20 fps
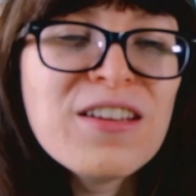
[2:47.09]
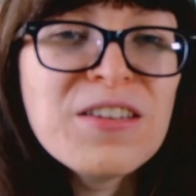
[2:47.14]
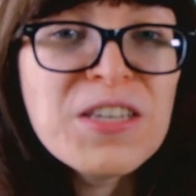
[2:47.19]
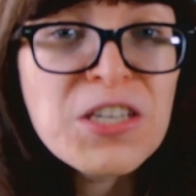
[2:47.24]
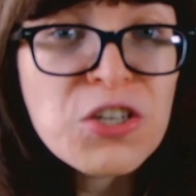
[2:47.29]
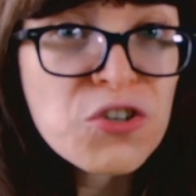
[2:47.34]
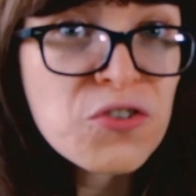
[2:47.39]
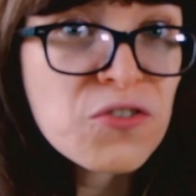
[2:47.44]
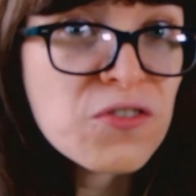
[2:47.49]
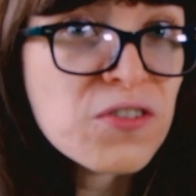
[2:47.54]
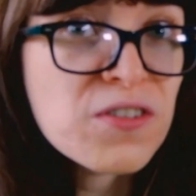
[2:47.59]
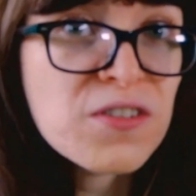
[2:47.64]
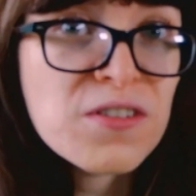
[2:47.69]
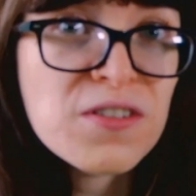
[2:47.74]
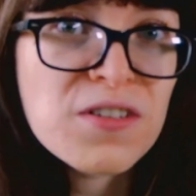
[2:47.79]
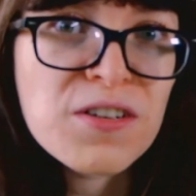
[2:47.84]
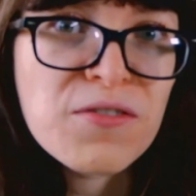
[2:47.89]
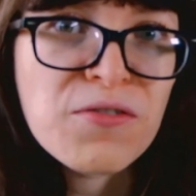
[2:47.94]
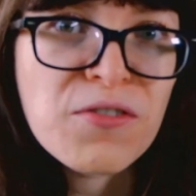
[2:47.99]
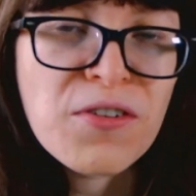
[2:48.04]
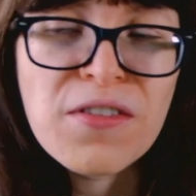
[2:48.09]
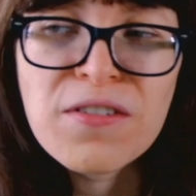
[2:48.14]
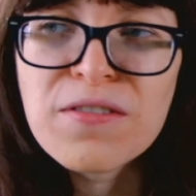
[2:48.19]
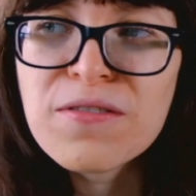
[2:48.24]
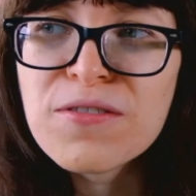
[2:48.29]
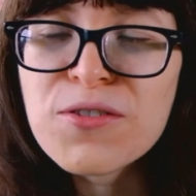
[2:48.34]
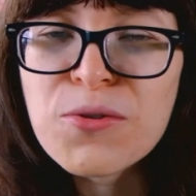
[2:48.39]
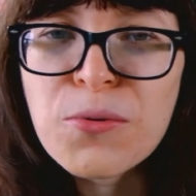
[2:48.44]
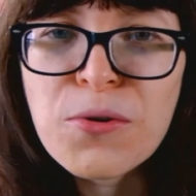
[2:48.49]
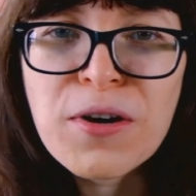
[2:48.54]
Digitals is a
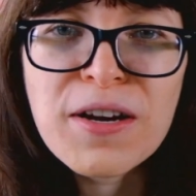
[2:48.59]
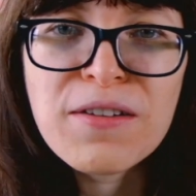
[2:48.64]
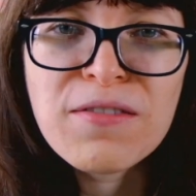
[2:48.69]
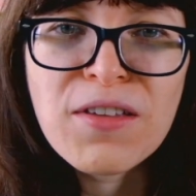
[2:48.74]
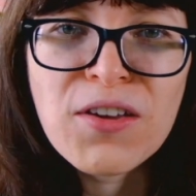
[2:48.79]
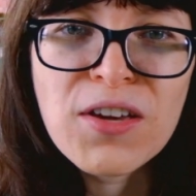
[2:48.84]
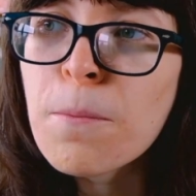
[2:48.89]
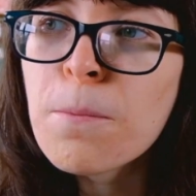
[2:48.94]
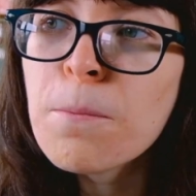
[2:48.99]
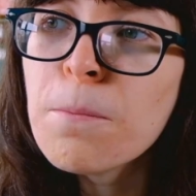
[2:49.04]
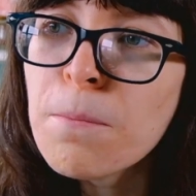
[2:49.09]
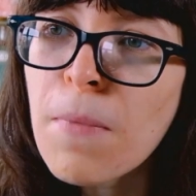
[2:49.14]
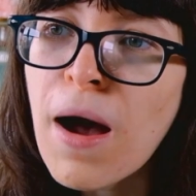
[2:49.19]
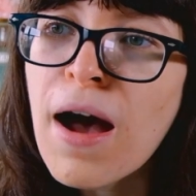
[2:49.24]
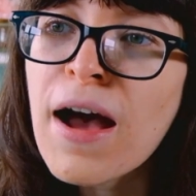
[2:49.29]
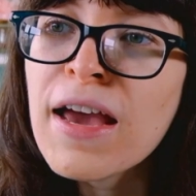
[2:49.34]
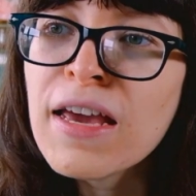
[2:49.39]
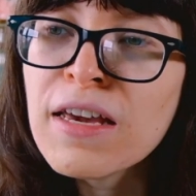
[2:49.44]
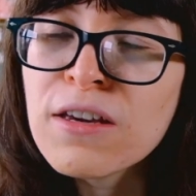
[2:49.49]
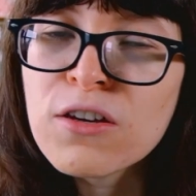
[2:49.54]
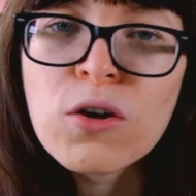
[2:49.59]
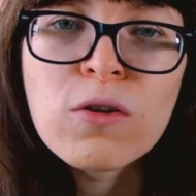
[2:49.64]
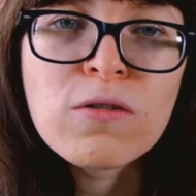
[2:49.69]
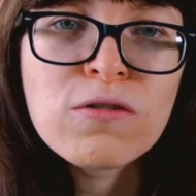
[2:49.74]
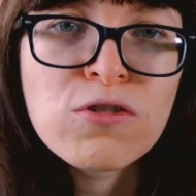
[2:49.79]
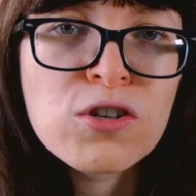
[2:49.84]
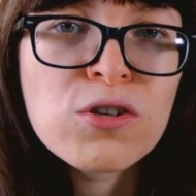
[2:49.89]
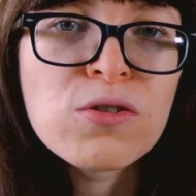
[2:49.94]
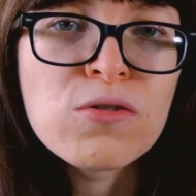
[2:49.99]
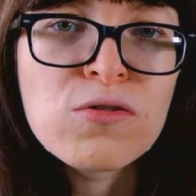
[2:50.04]
different story. Like, my
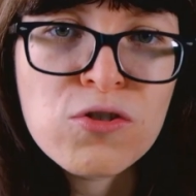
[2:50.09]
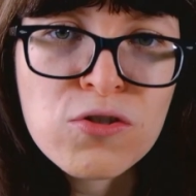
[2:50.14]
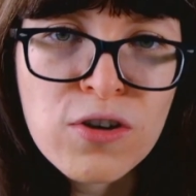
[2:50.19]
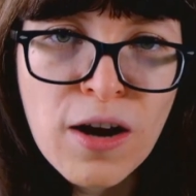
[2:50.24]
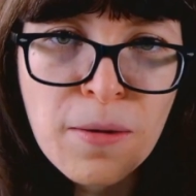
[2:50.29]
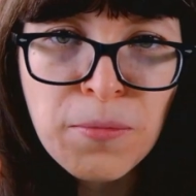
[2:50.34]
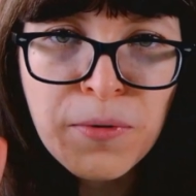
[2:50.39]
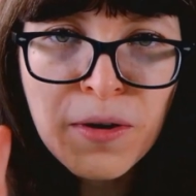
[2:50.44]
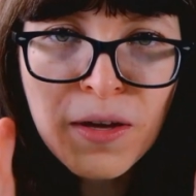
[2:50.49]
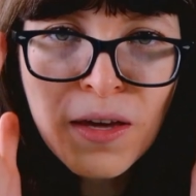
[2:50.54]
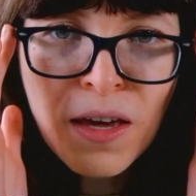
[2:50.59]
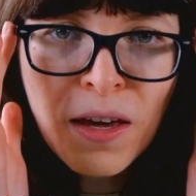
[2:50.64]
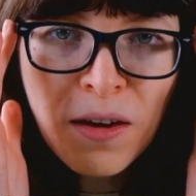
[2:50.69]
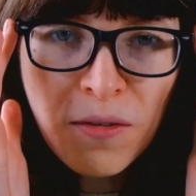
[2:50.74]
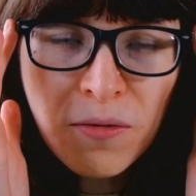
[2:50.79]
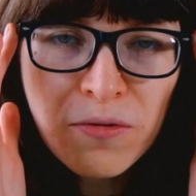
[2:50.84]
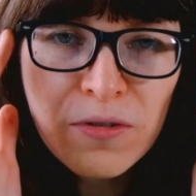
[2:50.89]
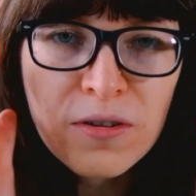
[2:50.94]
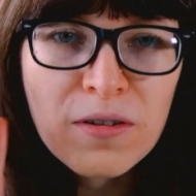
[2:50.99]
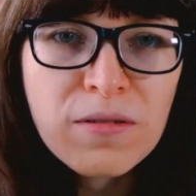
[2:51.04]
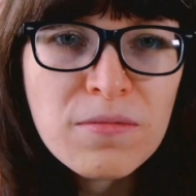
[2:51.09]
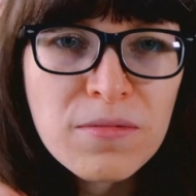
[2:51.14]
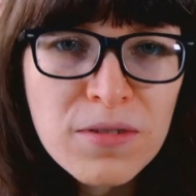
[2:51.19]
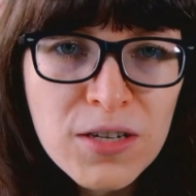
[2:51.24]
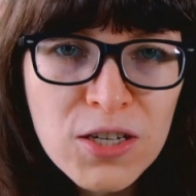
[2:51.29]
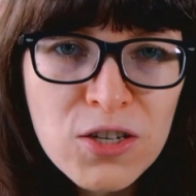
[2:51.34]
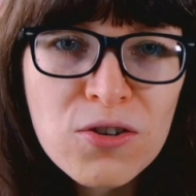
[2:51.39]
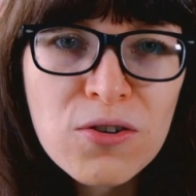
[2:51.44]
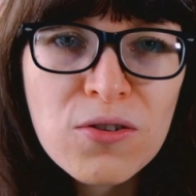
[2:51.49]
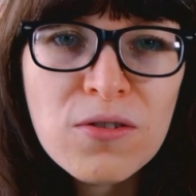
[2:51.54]
go-to scrapbooking for
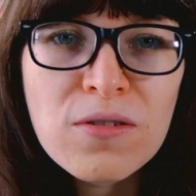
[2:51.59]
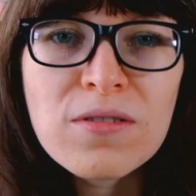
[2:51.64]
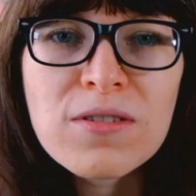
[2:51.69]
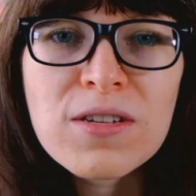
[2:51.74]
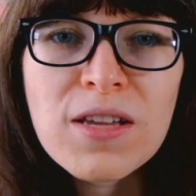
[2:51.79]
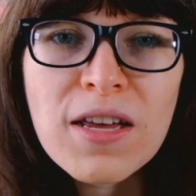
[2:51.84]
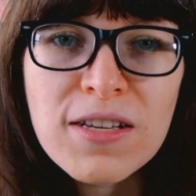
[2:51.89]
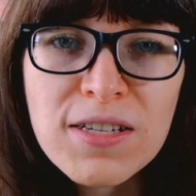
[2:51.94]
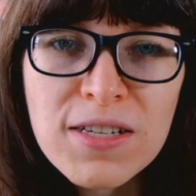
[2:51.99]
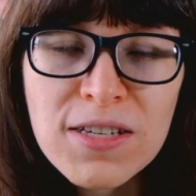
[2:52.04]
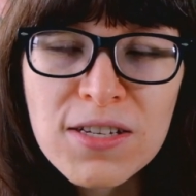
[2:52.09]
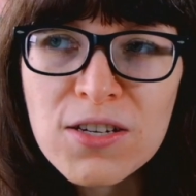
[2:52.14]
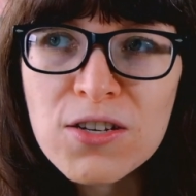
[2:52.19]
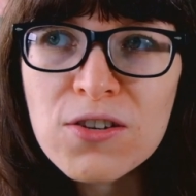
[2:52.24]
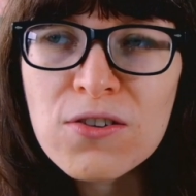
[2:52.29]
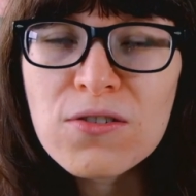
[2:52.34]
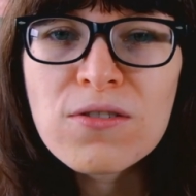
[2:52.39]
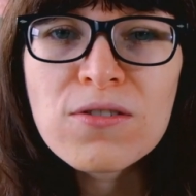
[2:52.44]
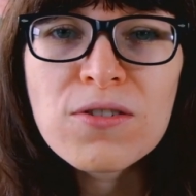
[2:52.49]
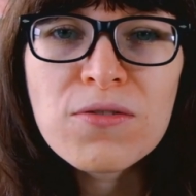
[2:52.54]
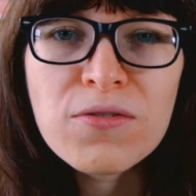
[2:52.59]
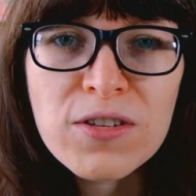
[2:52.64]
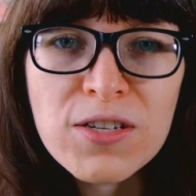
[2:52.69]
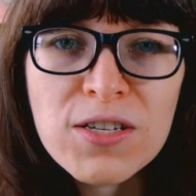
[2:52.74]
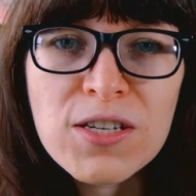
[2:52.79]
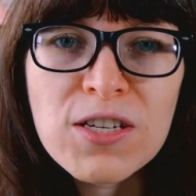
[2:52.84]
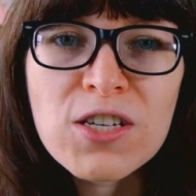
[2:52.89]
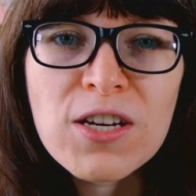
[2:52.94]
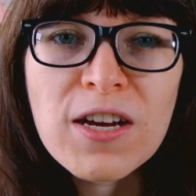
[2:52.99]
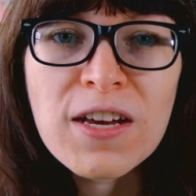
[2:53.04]
digital is AC Digital's
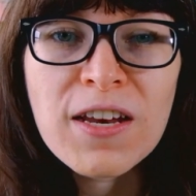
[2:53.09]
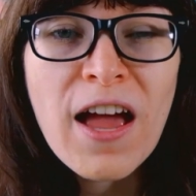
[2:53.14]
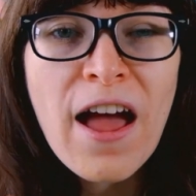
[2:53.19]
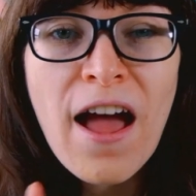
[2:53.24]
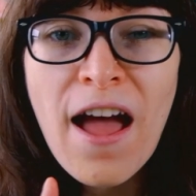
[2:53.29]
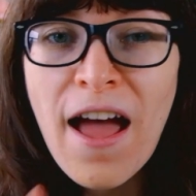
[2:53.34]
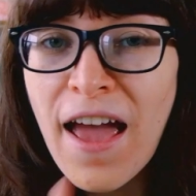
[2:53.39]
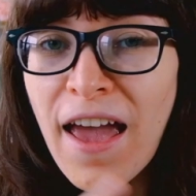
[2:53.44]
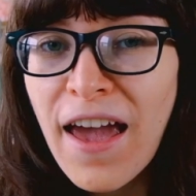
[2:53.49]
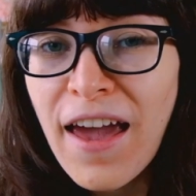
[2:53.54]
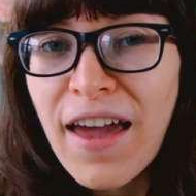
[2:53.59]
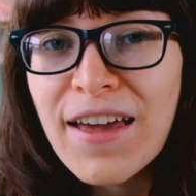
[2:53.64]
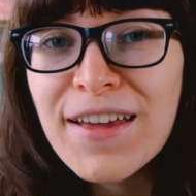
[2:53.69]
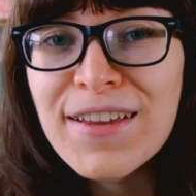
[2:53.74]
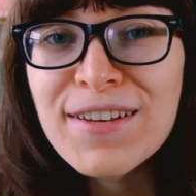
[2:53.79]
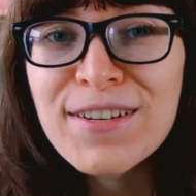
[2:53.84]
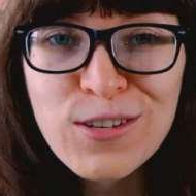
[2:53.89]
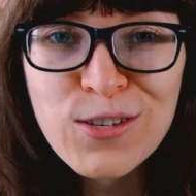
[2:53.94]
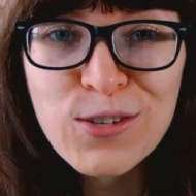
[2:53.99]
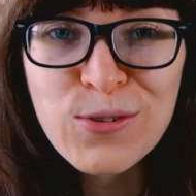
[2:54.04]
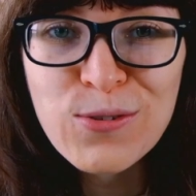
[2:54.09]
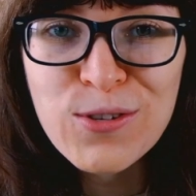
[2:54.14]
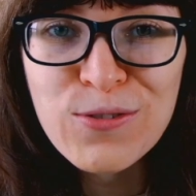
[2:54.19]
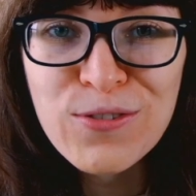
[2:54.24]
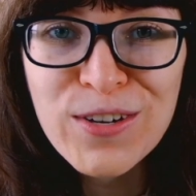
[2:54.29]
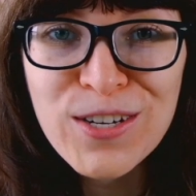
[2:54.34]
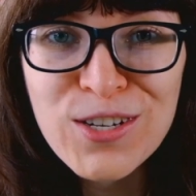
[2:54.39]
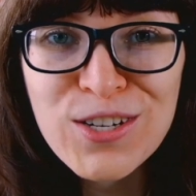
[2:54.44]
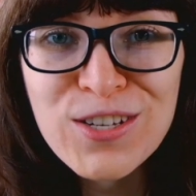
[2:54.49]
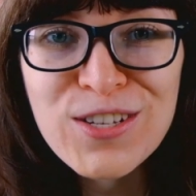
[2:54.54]
Felicity Jane and Seuss
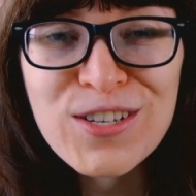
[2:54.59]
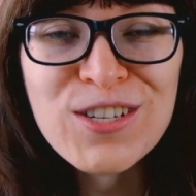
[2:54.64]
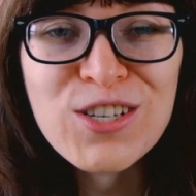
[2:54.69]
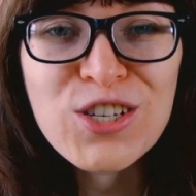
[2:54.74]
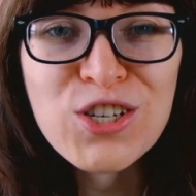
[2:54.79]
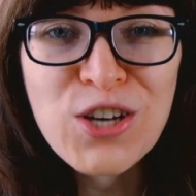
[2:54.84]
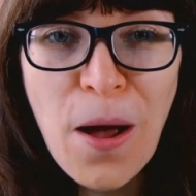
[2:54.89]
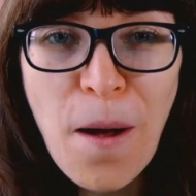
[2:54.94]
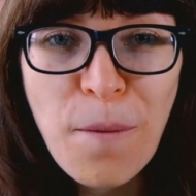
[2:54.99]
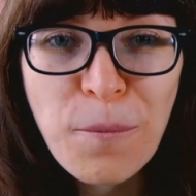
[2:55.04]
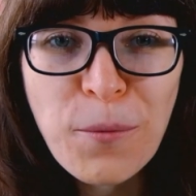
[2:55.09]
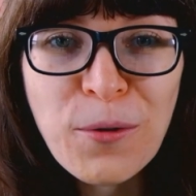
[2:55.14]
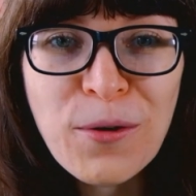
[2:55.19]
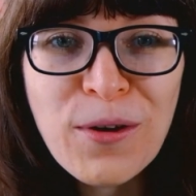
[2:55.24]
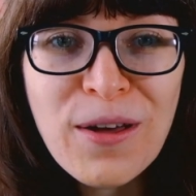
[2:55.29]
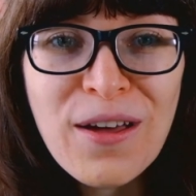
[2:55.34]
Fish's shop.